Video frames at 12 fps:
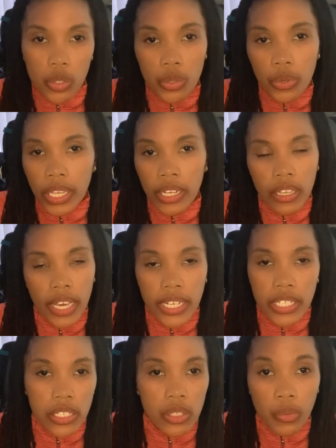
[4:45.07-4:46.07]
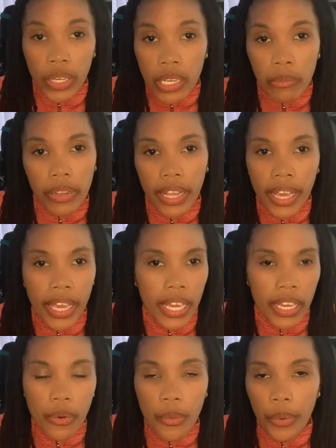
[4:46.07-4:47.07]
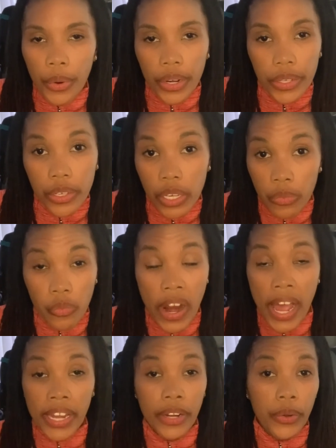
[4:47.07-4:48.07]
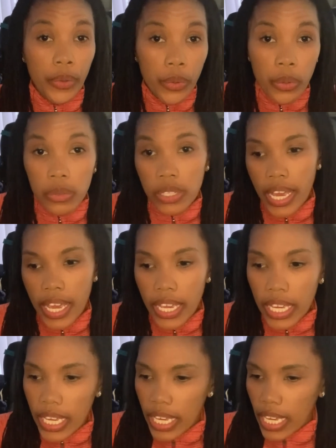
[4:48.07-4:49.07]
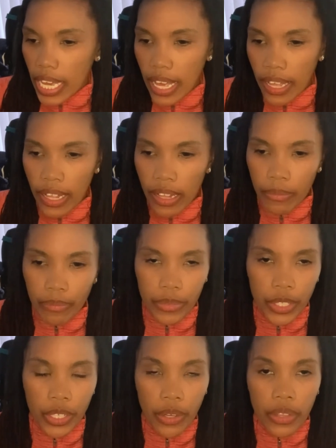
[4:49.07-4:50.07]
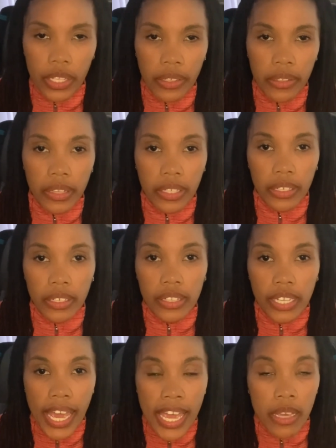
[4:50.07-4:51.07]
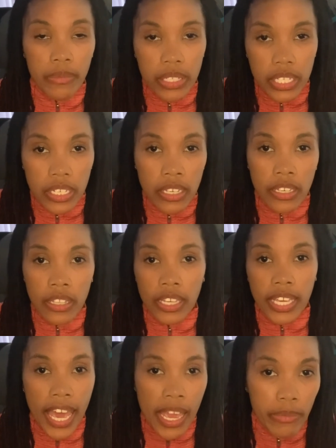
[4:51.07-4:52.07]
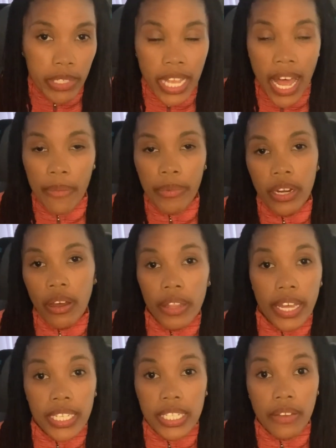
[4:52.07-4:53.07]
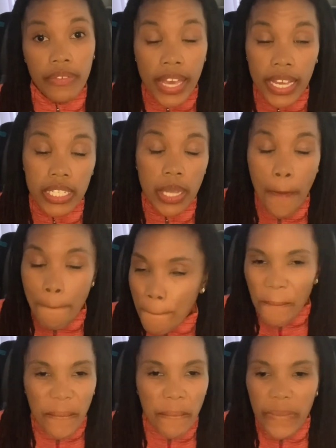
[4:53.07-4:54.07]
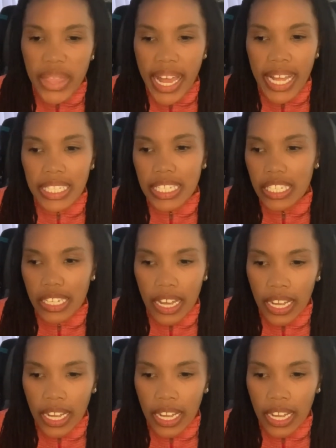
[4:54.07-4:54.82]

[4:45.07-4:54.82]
can catch a swing play, or you can ride a news like the AMC, the GameStop, and all that stuff. Yes, that's